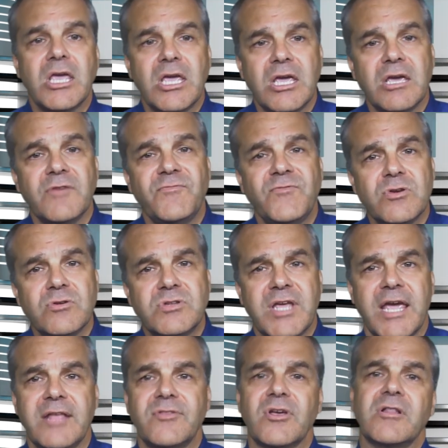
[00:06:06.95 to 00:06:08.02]
If you
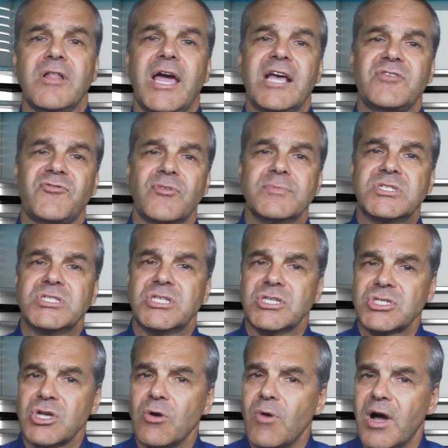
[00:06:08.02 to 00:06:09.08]
take the class from a
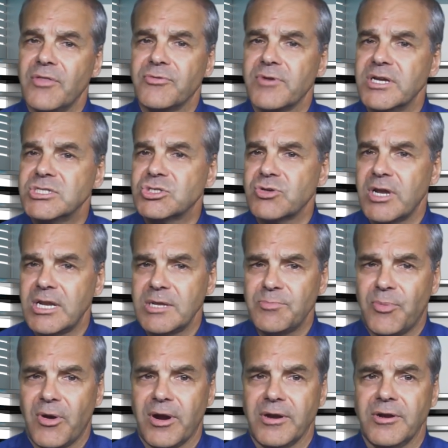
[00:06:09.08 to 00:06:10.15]
Cisco authorized training
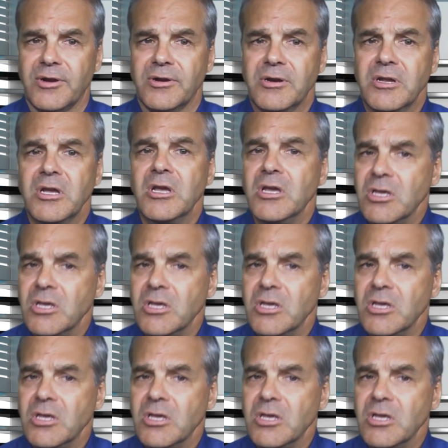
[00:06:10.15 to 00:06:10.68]
partner,